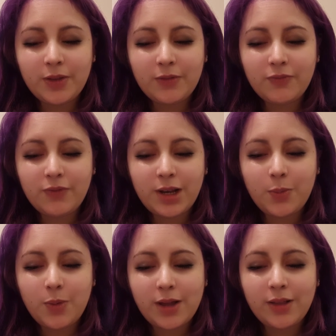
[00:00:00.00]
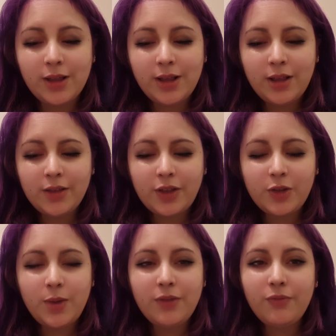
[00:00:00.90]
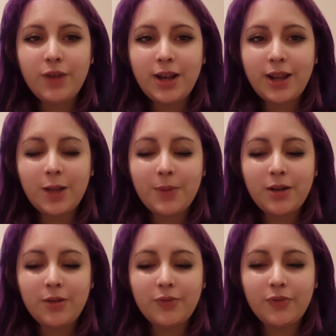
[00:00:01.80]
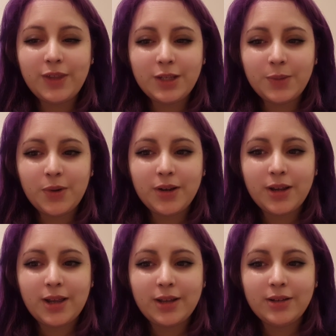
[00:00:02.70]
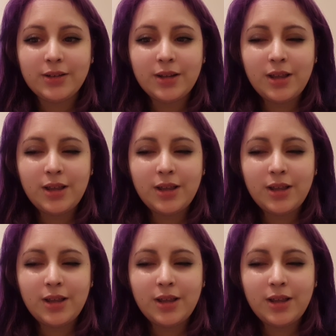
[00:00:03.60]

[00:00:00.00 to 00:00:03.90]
really well. That's what I really like about this one, and